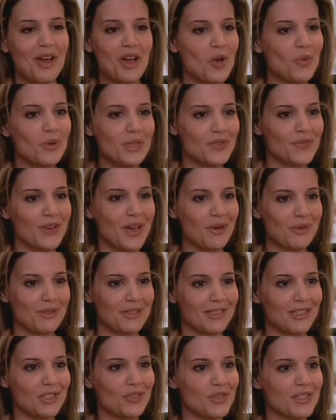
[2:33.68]
always found it
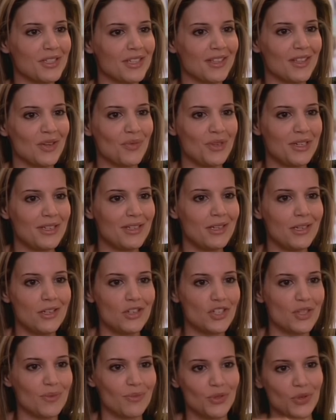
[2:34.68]
interesting that we teach
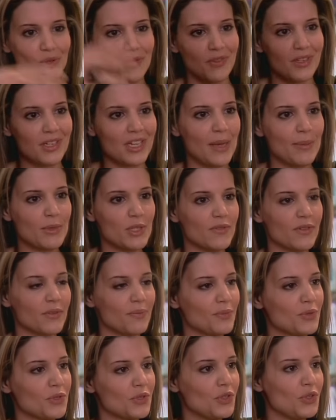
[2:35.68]
them sort of the names of
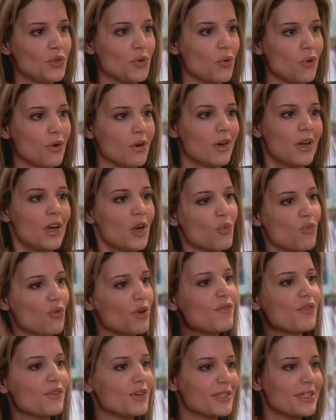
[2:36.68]
obscure
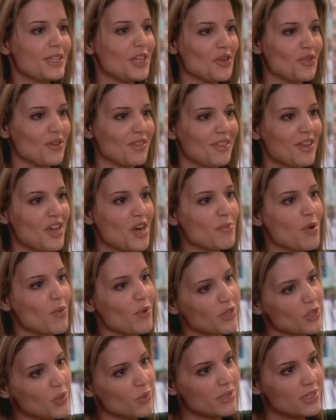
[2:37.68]
rivers here and there, but we
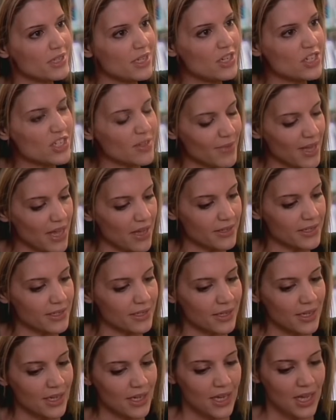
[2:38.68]
don't teach them how
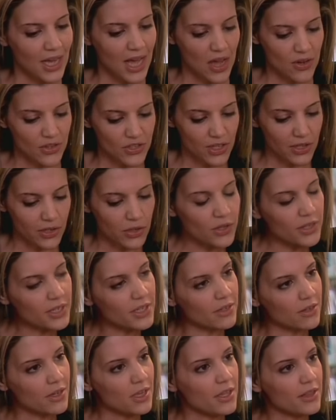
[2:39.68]
to look
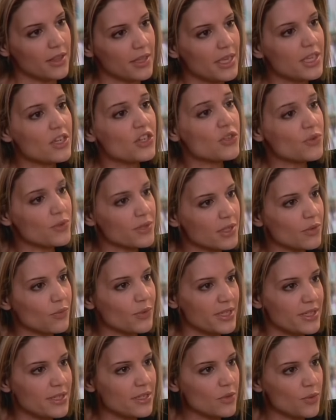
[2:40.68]
at the issues that we
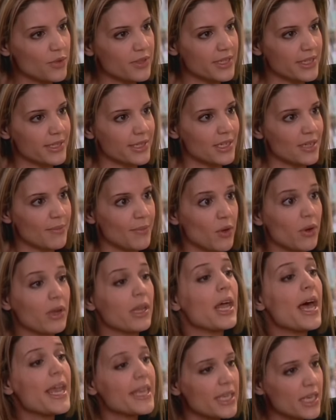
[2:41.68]
deal with day to day about
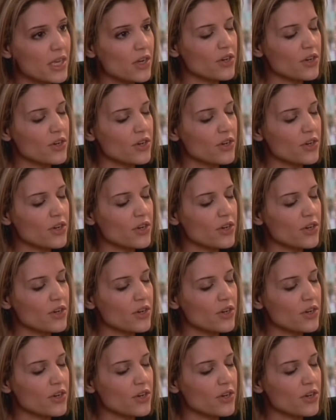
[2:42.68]
liking